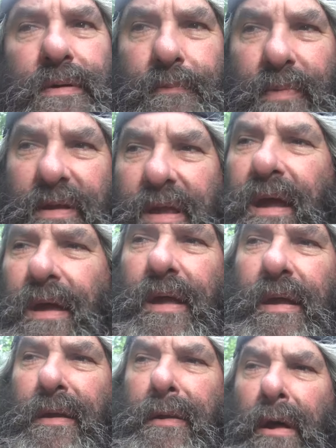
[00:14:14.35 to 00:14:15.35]
but
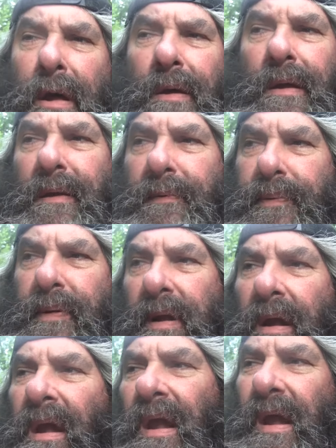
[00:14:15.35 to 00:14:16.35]
yeah, uh,
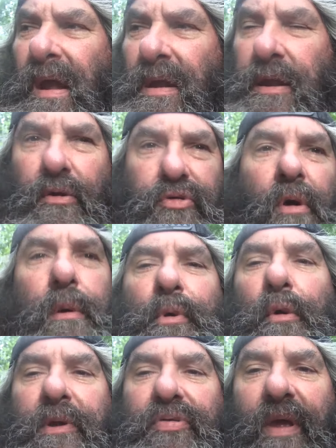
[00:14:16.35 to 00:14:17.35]
if you enjoy
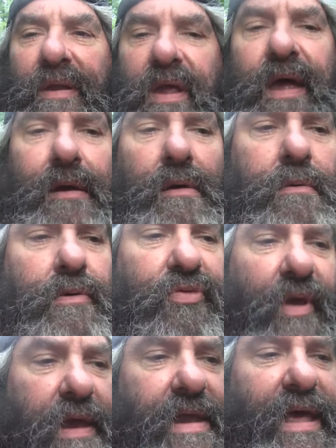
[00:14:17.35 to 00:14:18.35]
movies like that, go and
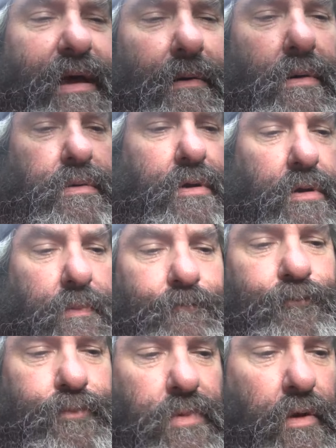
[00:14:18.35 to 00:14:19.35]
check it out or
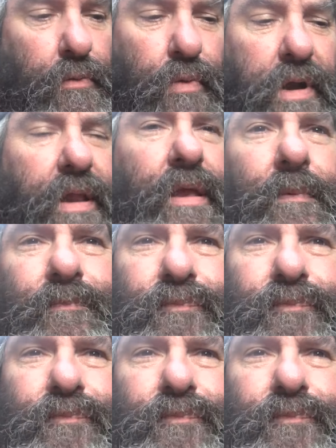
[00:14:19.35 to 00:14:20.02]
rent it.